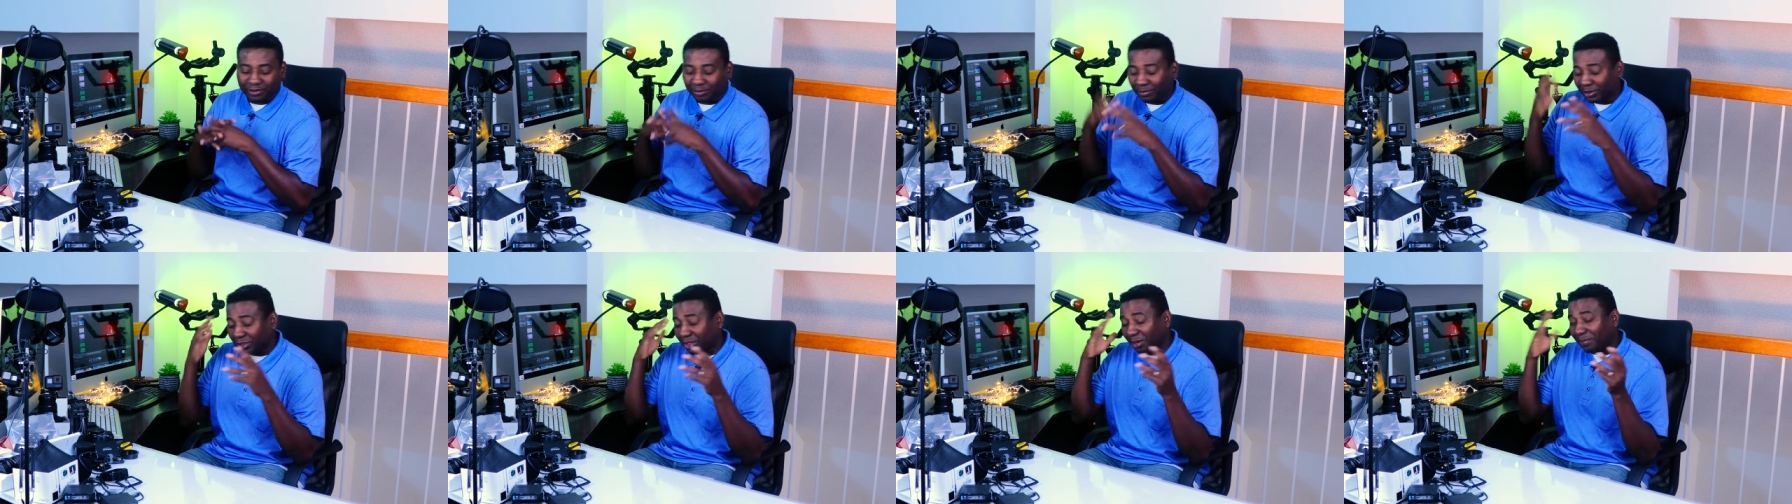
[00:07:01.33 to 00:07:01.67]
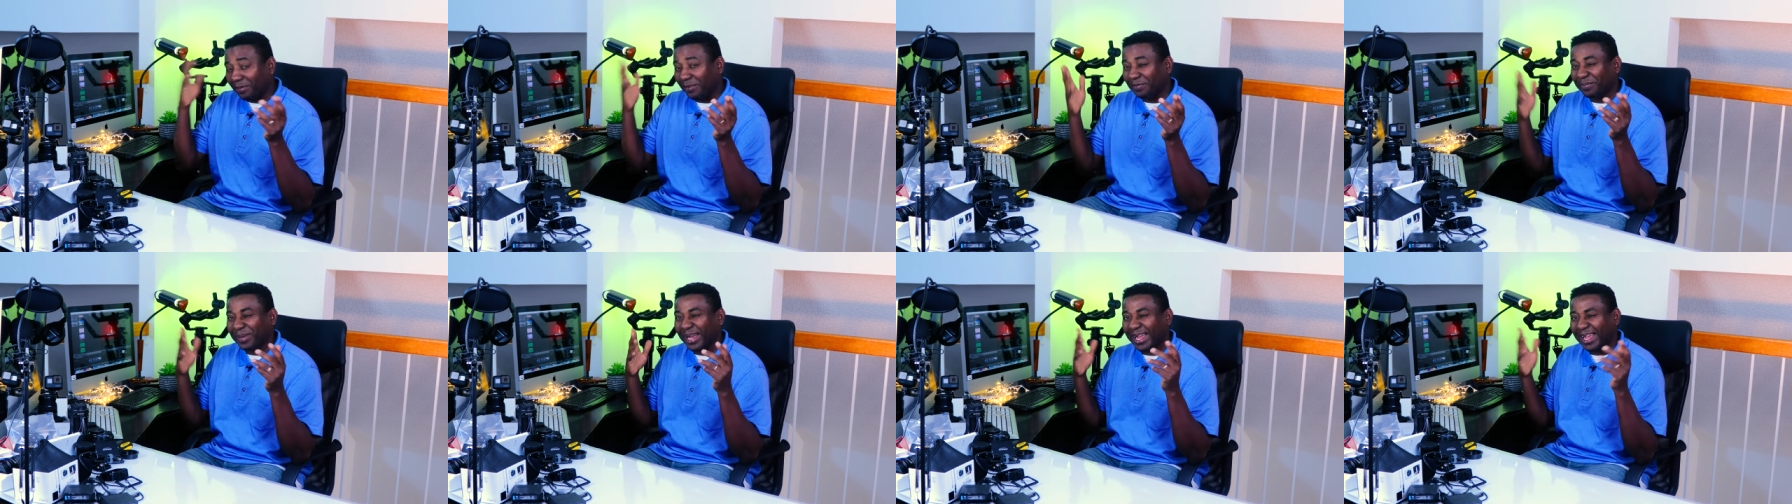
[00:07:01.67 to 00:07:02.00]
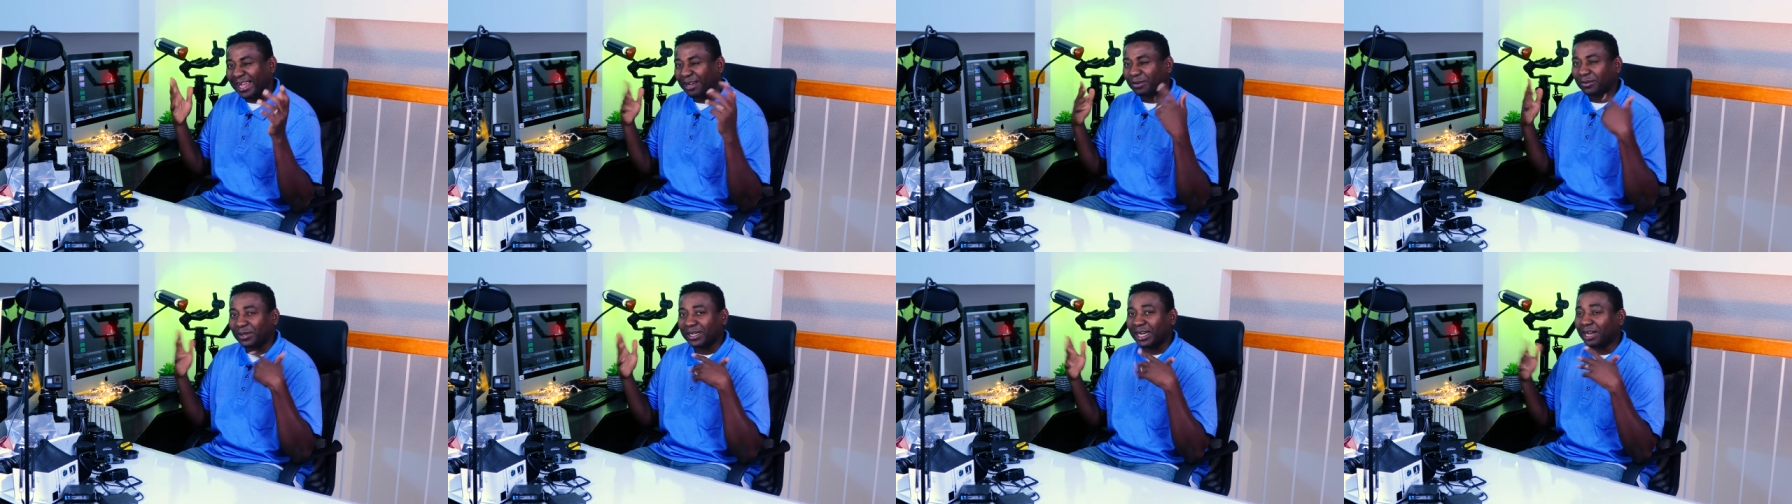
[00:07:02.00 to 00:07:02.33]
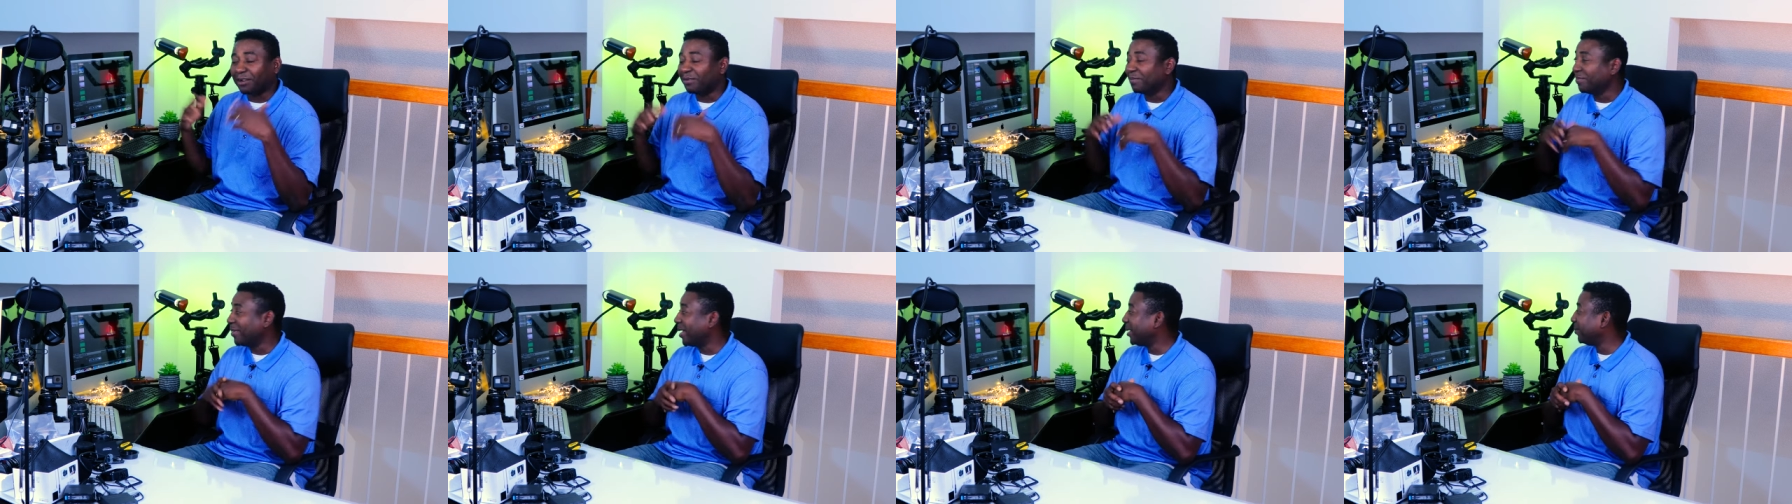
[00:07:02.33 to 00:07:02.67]
from the top of my head what I
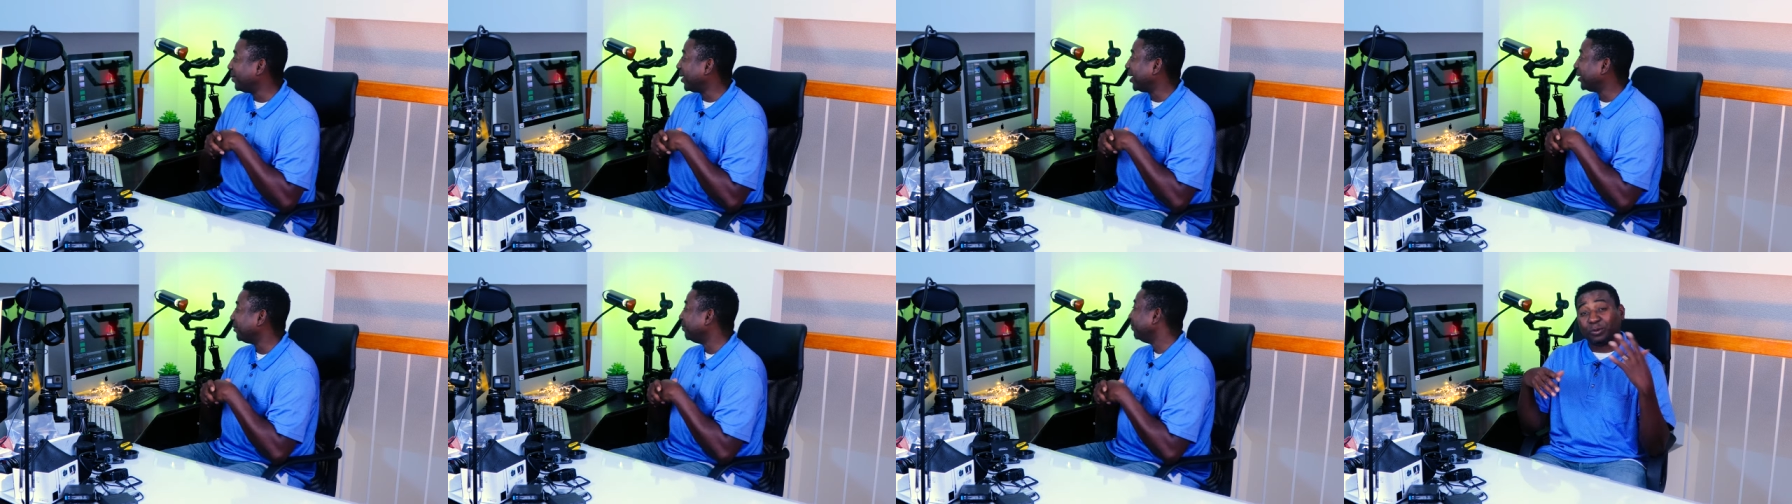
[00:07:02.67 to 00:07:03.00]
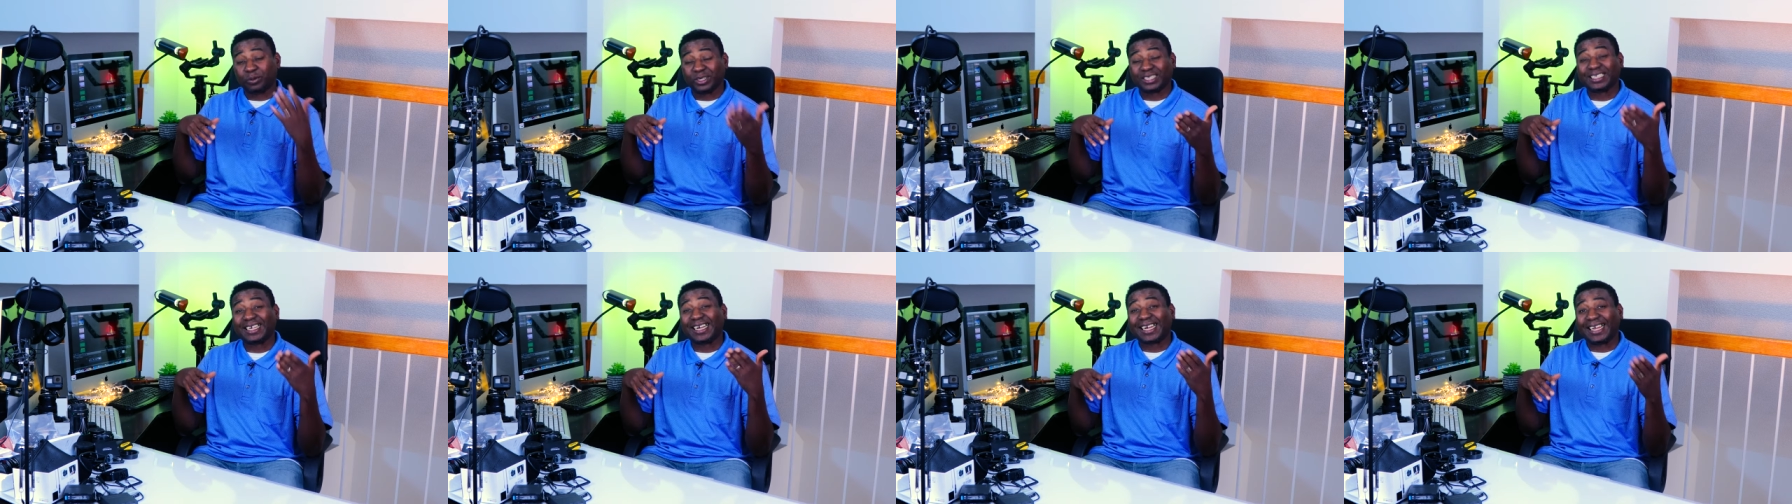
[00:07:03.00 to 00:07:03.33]
remembered. It was a